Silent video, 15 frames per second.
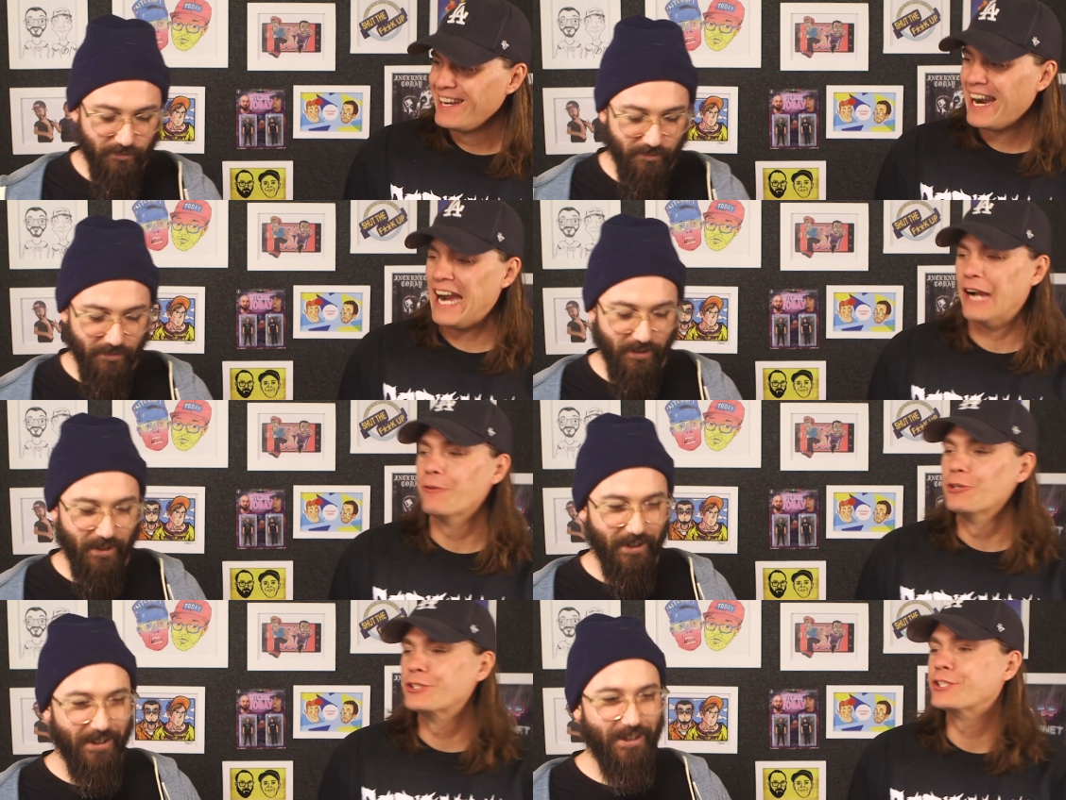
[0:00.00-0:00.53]

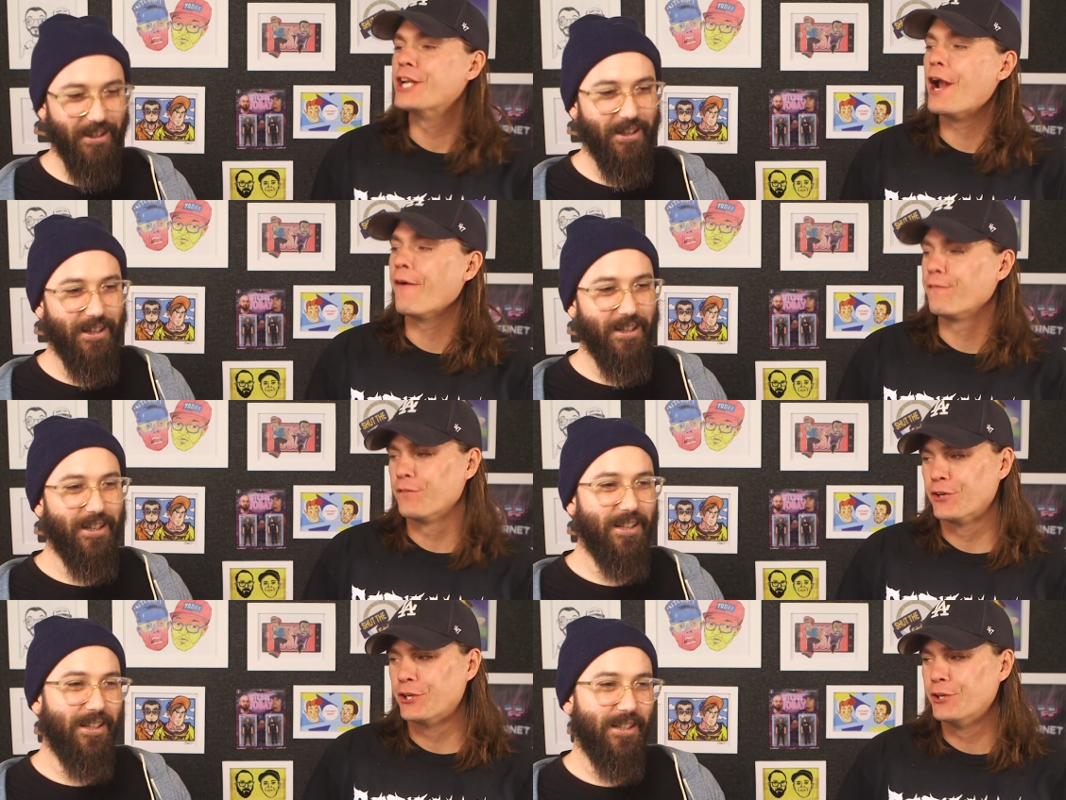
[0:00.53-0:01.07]
Speaker 1: I was there
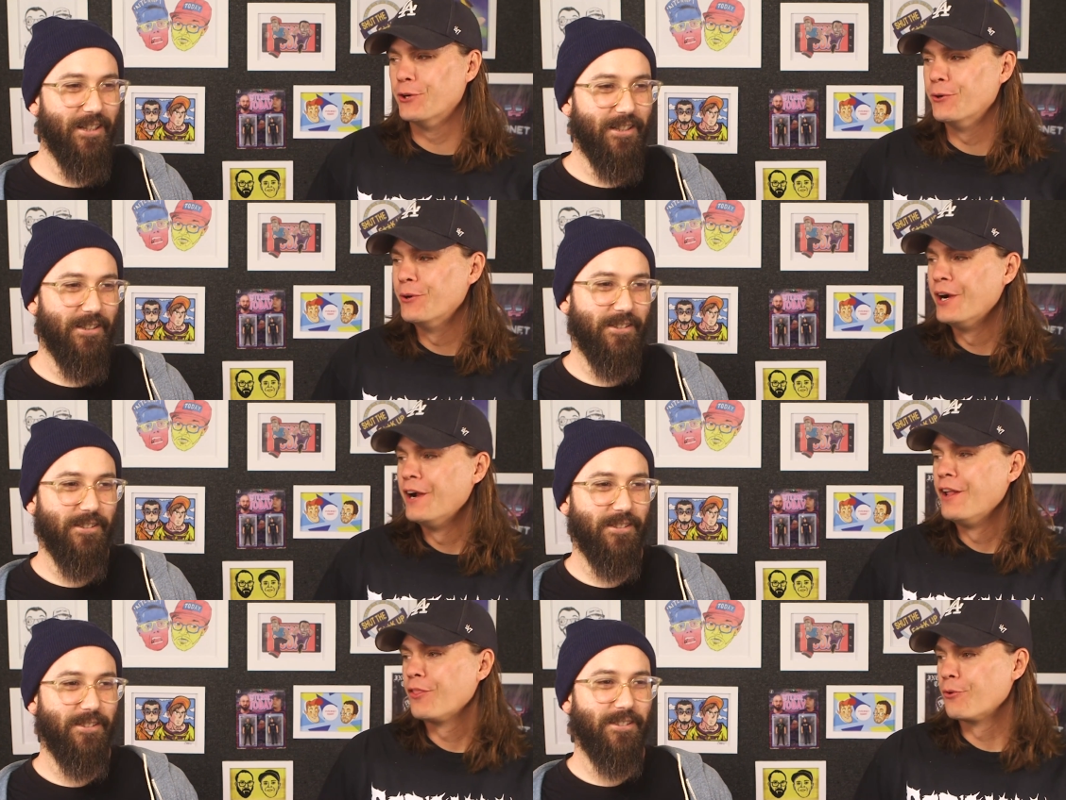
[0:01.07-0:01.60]
for you
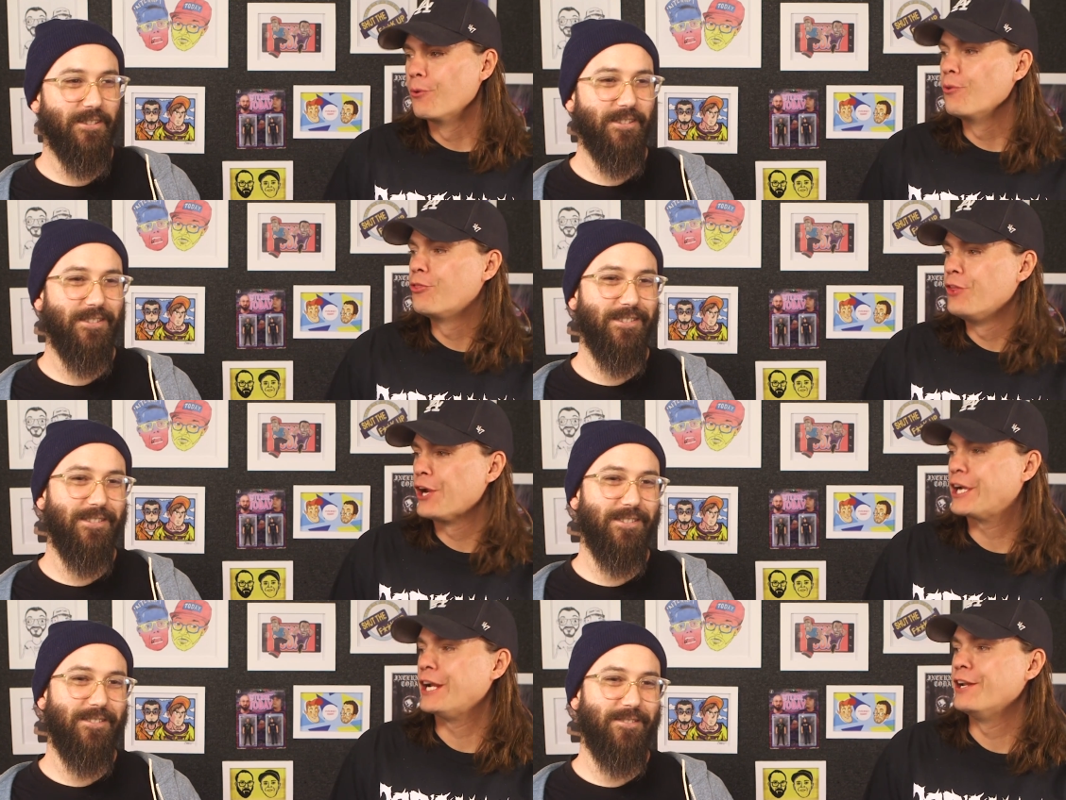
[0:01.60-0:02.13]
through thick